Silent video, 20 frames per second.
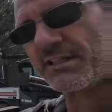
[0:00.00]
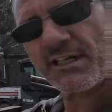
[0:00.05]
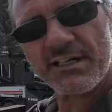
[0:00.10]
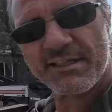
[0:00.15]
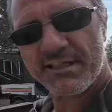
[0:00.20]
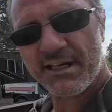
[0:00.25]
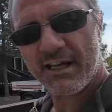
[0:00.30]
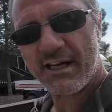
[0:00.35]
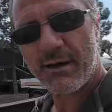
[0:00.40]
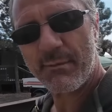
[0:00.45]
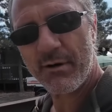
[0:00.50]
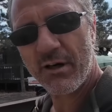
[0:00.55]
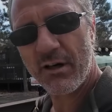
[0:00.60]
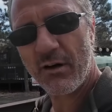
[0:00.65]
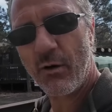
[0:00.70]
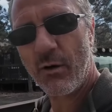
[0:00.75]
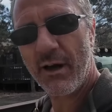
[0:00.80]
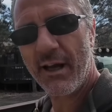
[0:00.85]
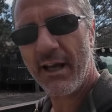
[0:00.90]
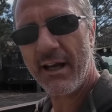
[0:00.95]
easy, and I'm going to
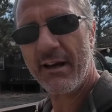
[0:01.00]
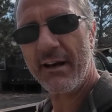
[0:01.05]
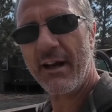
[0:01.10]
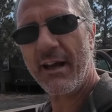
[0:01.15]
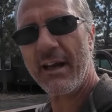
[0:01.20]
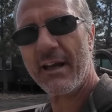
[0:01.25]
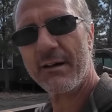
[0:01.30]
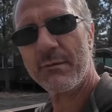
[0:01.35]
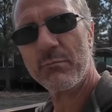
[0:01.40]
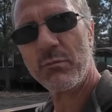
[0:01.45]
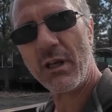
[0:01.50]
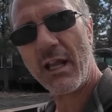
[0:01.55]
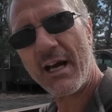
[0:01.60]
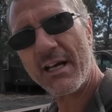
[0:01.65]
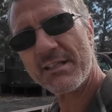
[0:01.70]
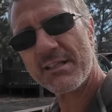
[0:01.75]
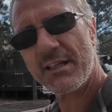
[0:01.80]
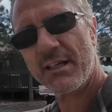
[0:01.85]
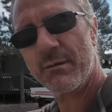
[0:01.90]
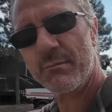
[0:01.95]
go ahead and
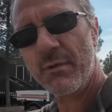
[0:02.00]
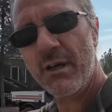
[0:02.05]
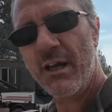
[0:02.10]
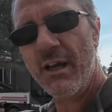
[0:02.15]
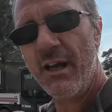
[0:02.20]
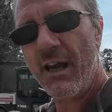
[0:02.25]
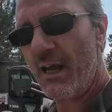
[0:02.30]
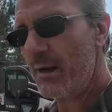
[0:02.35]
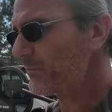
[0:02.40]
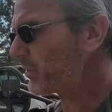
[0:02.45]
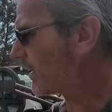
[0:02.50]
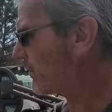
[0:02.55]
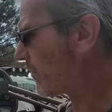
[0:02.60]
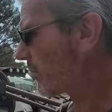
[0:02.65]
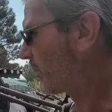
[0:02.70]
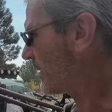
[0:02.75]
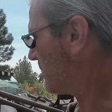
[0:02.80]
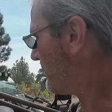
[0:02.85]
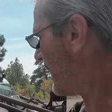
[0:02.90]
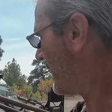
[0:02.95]
blast them and
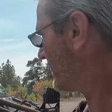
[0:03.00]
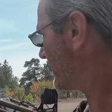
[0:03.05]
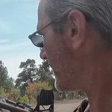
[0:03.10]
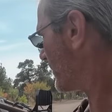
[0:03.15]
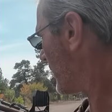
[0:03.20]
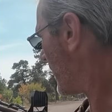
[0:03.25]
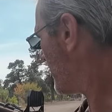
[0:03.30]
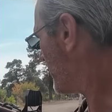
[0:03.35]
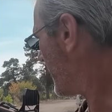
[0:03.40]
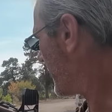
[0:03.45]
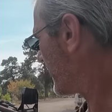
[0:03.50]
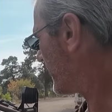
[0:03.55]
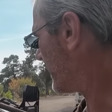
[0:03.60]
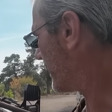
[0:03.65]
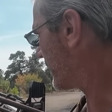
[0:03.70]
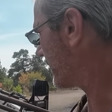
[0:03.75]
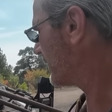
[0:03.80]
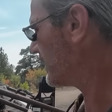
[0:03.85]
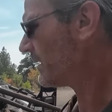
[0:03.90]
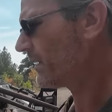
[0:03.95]
probably paint them right back
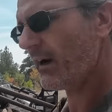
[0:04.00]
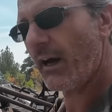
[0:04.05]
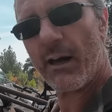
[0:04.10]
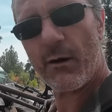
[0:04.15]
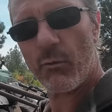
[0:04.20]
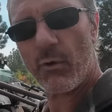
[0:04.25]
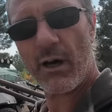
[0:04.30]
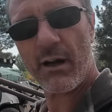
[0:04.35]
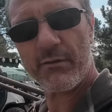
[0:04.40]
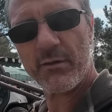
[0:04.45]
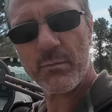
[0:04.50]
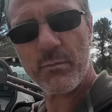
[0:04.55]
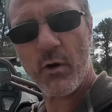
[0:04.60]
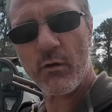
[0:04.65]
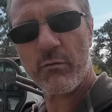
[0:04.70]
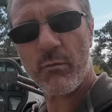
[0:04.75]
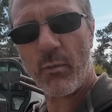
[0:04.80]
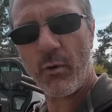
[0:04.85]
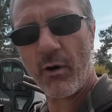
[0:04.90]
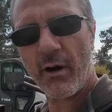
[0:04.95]
here. I don't want to have to
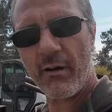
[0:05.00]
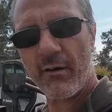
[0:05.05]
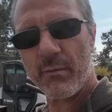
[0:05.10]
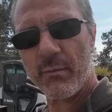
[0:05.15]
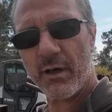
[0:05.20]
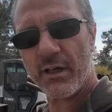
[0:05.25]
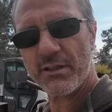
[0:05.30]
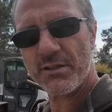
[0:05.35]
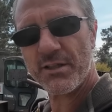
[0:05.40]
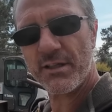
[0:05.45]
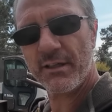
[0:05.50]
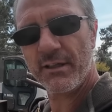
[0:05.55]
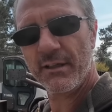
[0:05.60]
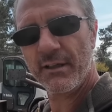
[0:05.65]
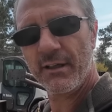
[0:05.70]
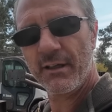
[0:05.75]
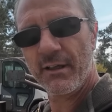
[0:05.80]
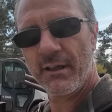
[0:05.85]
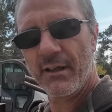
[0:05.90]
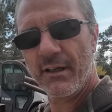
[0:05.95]
move them around a bunch.
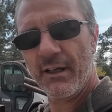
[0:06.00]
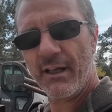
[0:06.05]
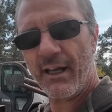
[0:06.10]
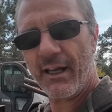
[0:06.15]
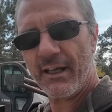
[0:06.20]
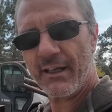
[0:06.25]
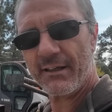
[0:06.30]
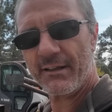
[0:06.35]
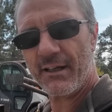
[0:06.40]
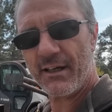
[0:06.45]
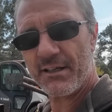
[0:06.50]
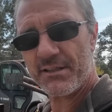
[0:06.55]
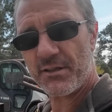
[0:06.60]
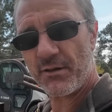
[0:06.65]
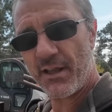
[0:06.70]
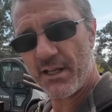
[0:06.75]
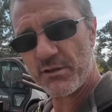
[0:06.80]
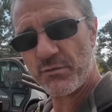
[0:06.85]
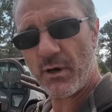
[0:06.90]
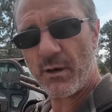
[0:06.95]
And so
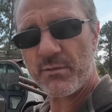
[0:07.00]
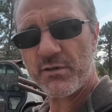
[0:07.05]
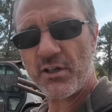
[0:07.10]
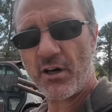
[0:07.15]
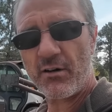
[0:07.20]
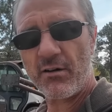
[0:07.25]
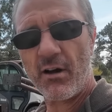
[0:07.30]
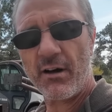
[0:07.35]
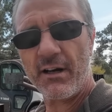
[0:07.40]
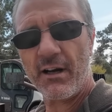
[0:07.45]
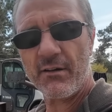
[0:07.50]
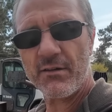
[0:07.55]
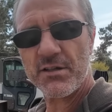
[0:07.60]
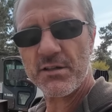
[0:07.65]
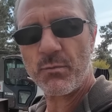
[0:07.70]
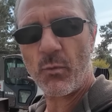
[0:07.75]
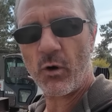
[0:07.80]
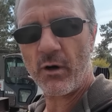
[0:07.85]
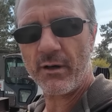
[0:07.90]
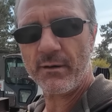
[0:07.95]
that's what I'm starting on here
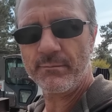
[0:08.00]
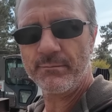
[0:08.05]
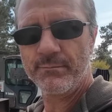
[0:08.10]
this morning.